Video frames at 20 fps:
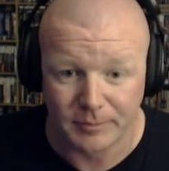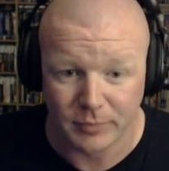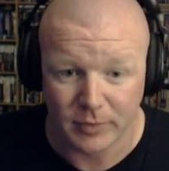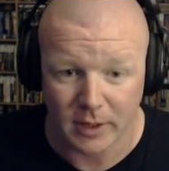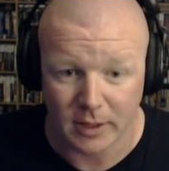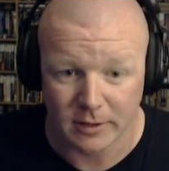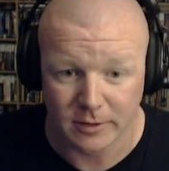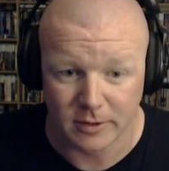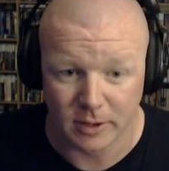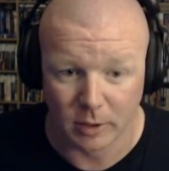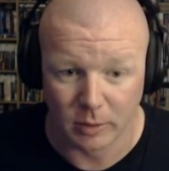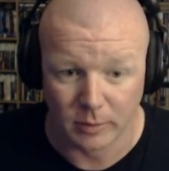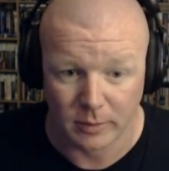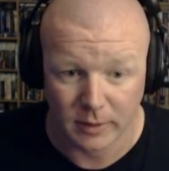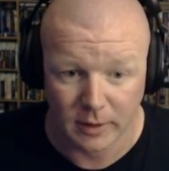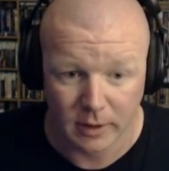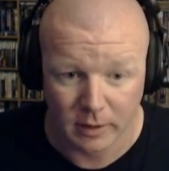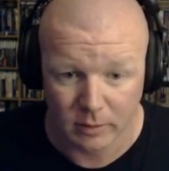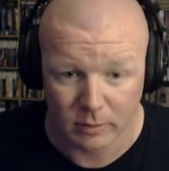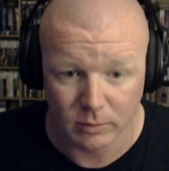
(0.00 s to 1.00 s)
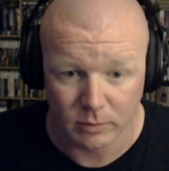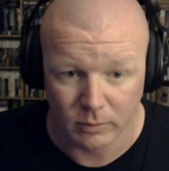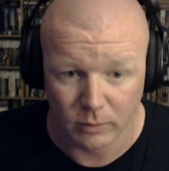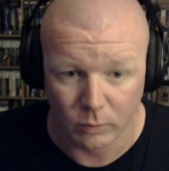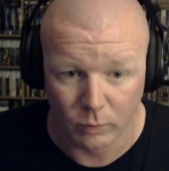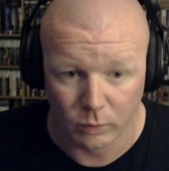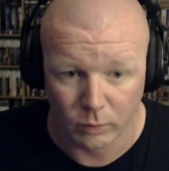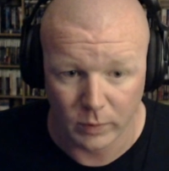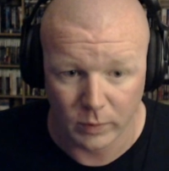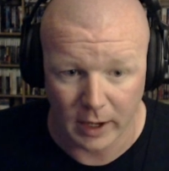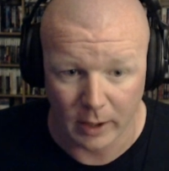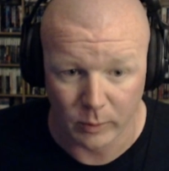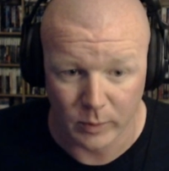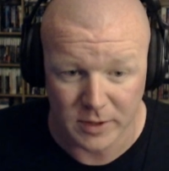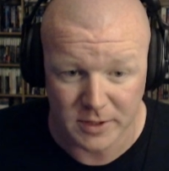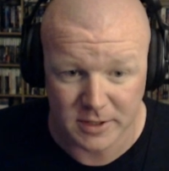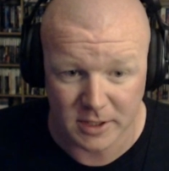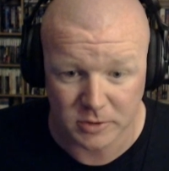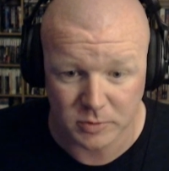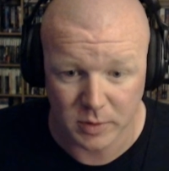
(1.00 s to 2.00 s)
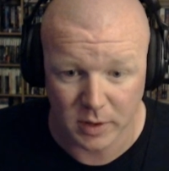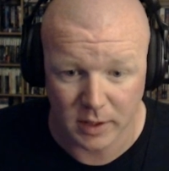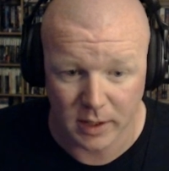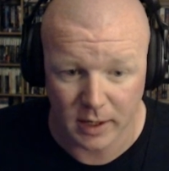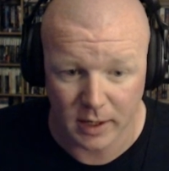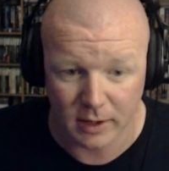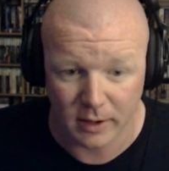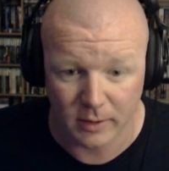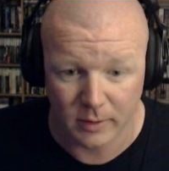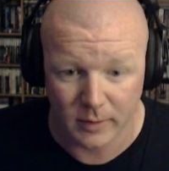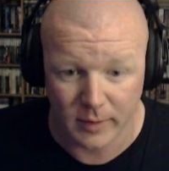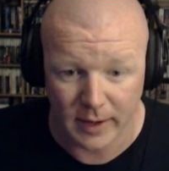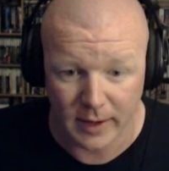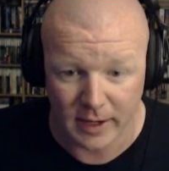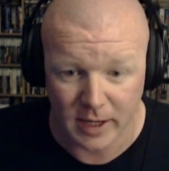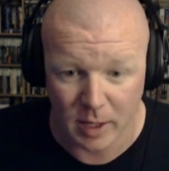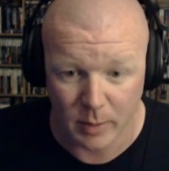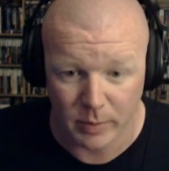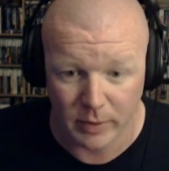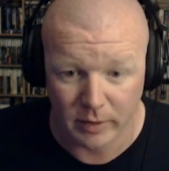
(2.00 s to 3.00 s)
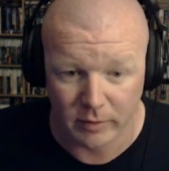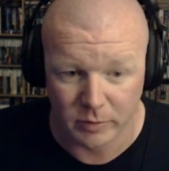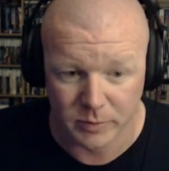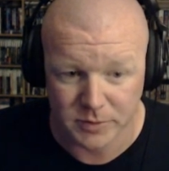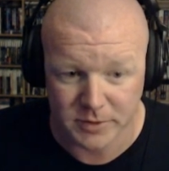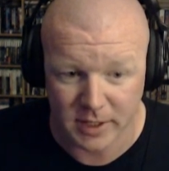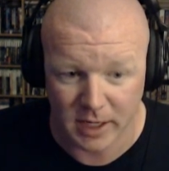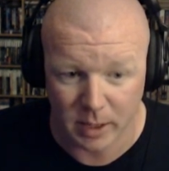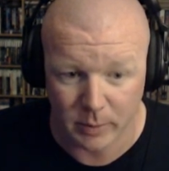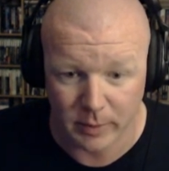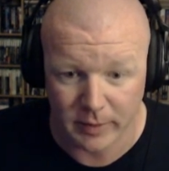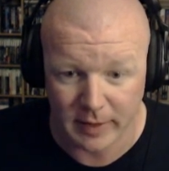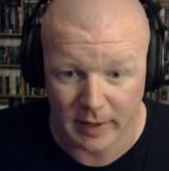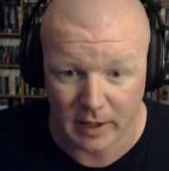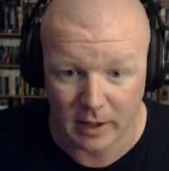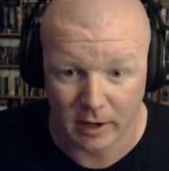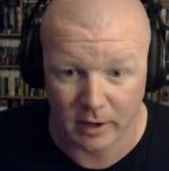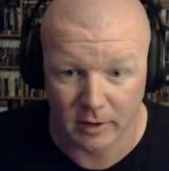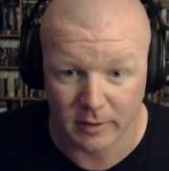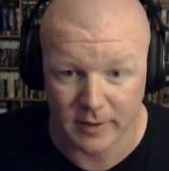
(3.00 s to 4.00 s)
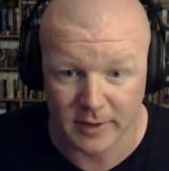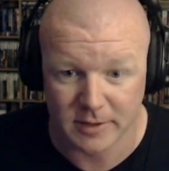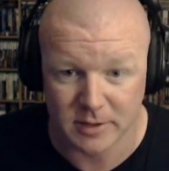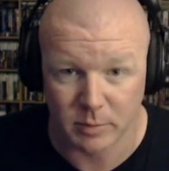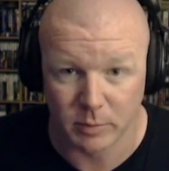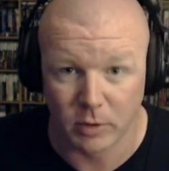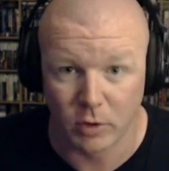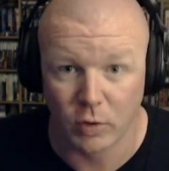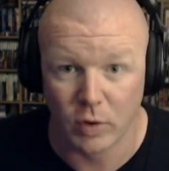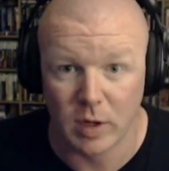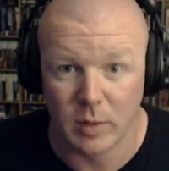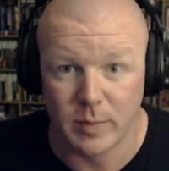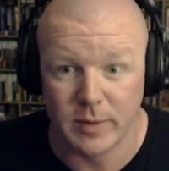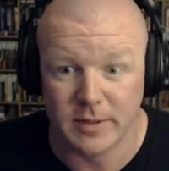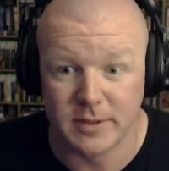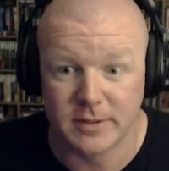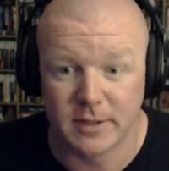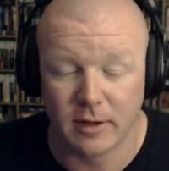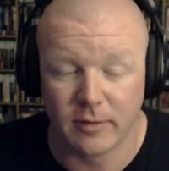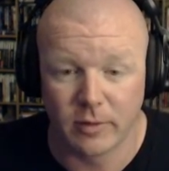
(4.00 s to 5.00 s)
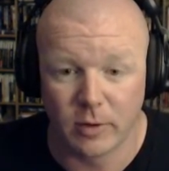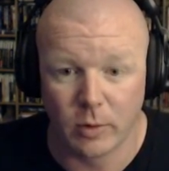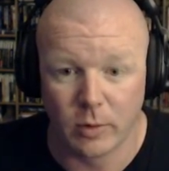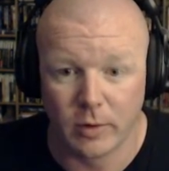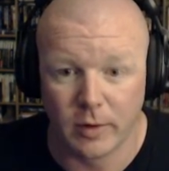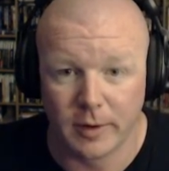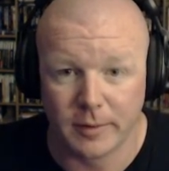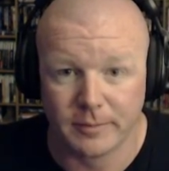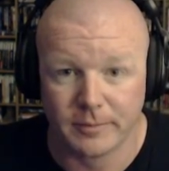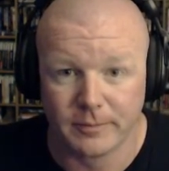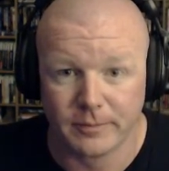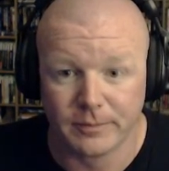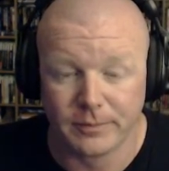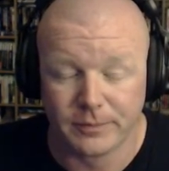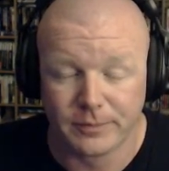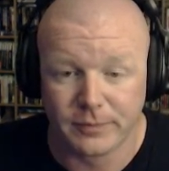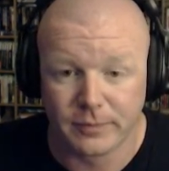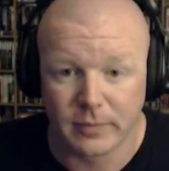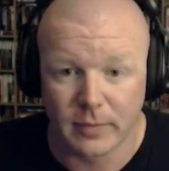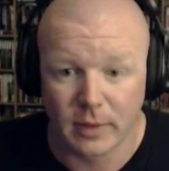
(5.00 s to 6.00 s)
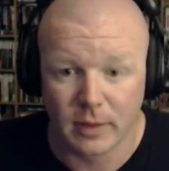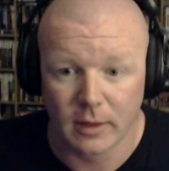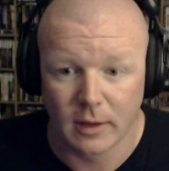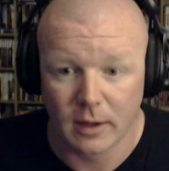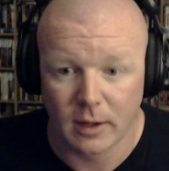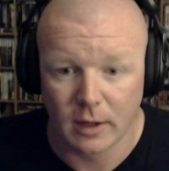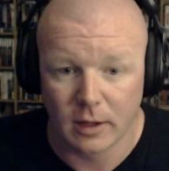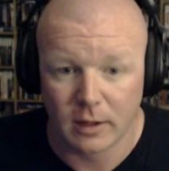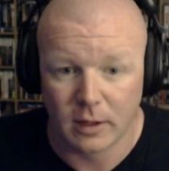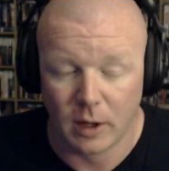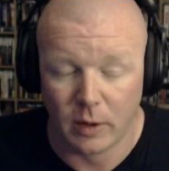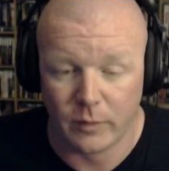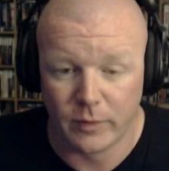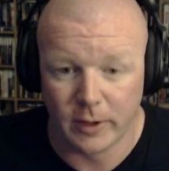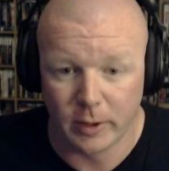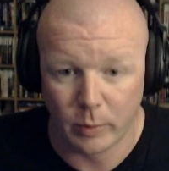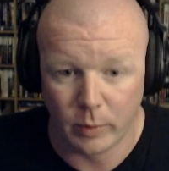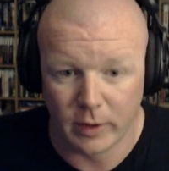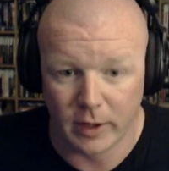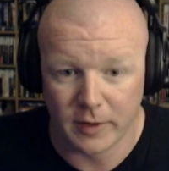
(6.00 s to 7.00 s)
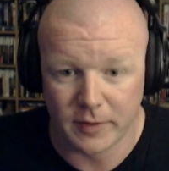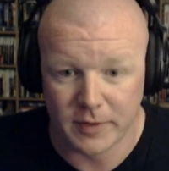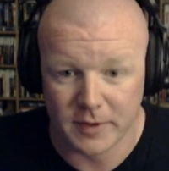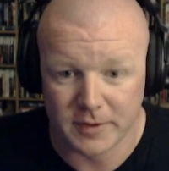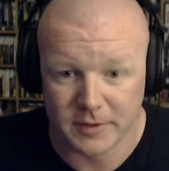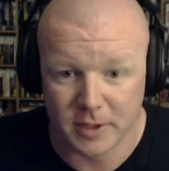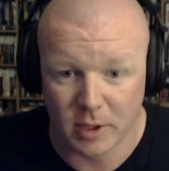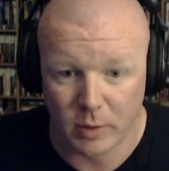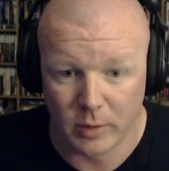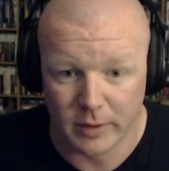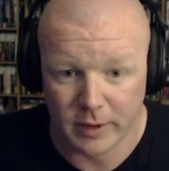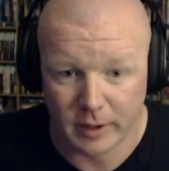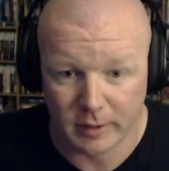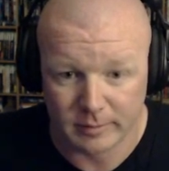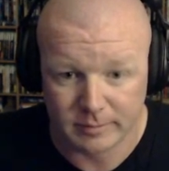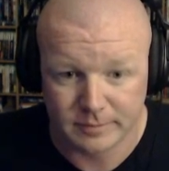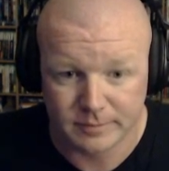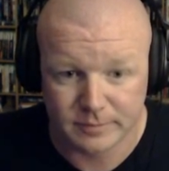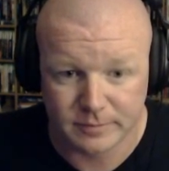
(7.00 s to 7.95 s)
So, got recess right now. Got a couple of them staring at me in the locker. There's some creepy stuff going on. Hopefully we'll get this going here.